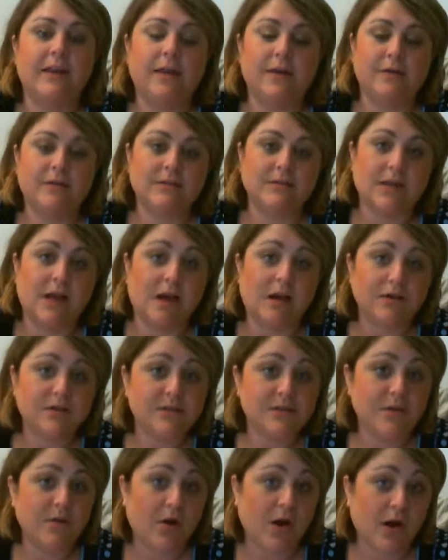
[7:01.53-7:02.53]
node is
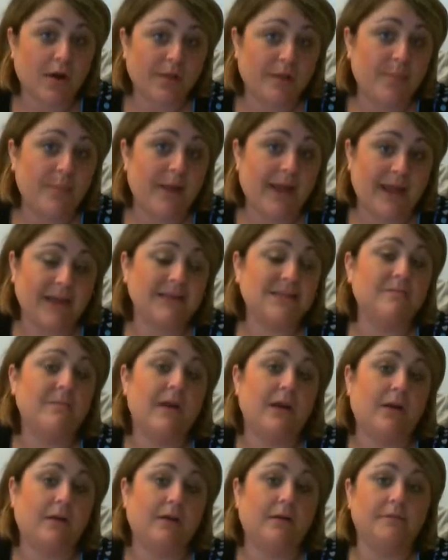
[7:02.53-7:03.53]
also called the
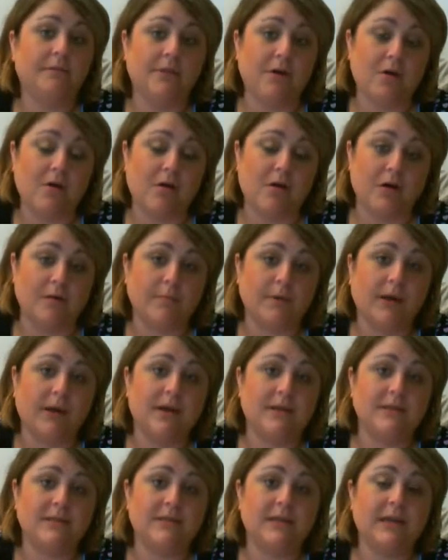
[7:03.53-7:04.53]
pacemaker of the heart
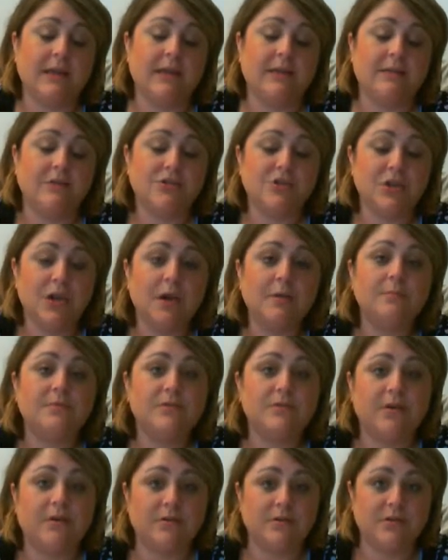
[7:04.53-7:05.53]
because it jump
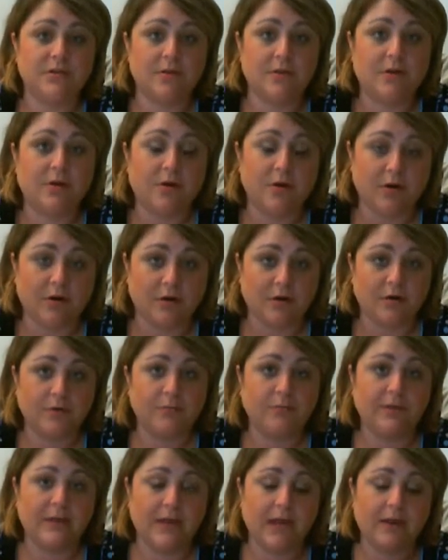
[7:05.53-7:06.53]
starts the heart
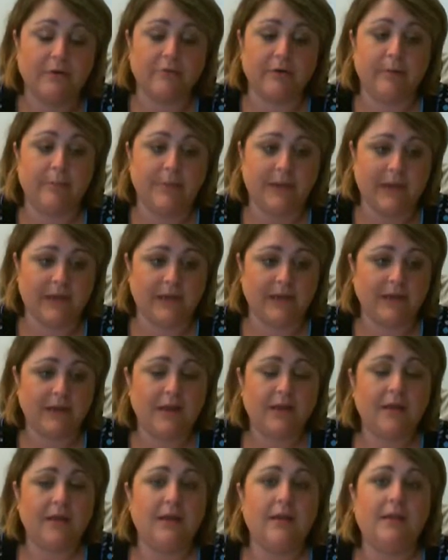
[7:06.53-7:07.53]
with every beat.
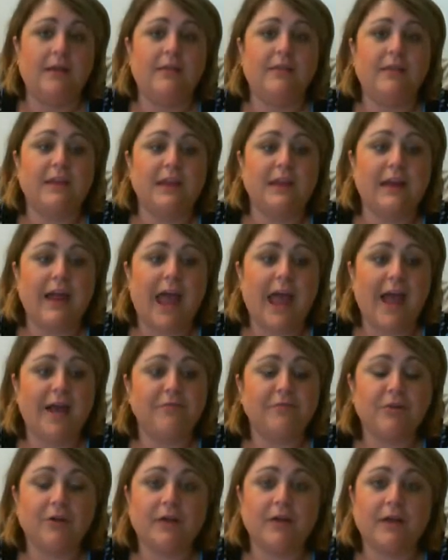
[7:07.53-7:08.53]
Then
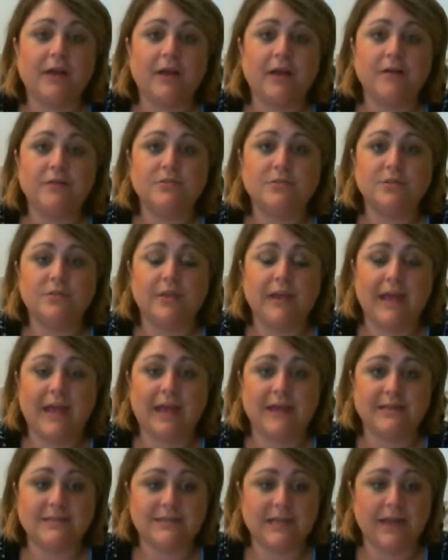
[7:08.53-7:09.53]
after it goes to
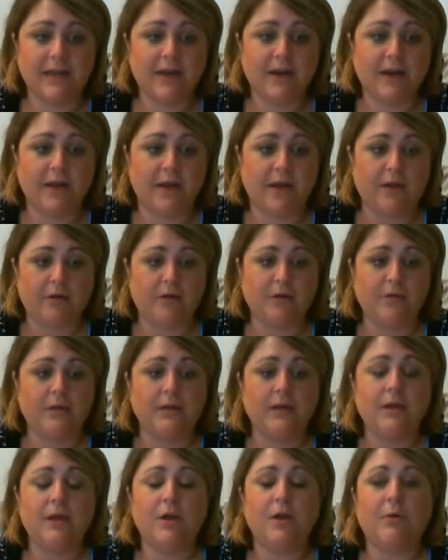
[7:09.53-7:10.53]
the SA node,
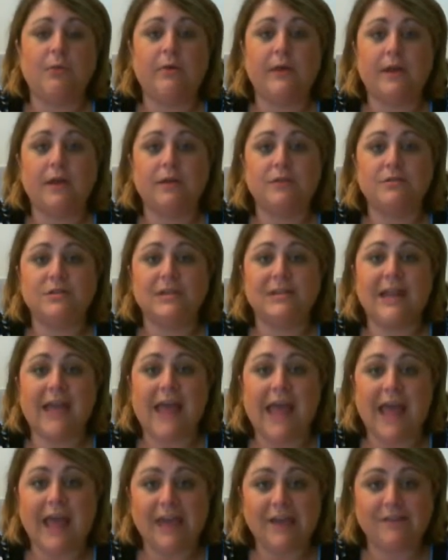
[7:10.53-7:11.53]
we go to the
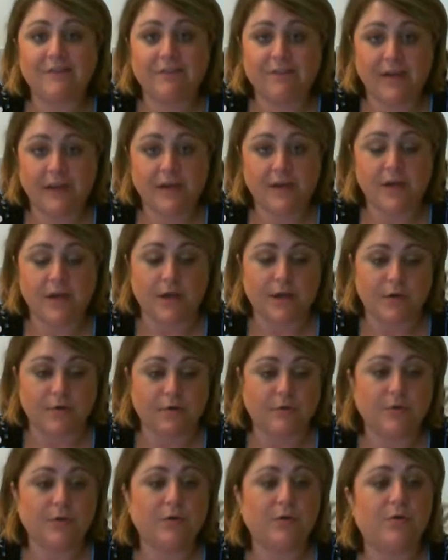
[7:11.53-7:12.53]
AV
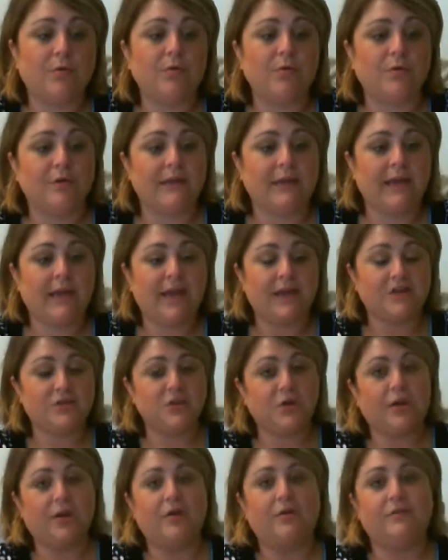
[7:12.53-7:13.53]
node, or the
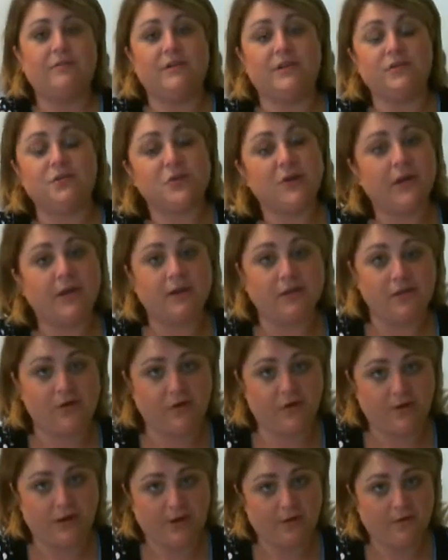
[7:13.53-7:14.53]

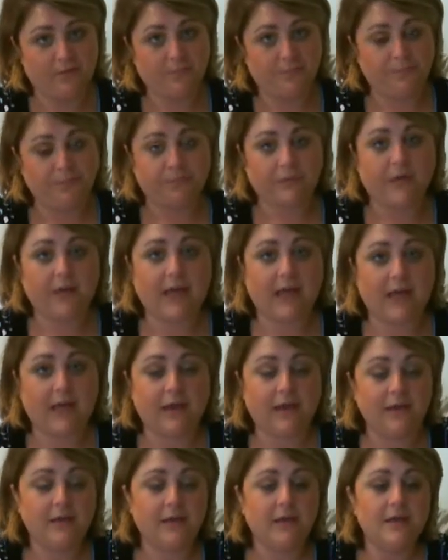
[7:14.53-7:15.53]
atrioventricular node. Okay,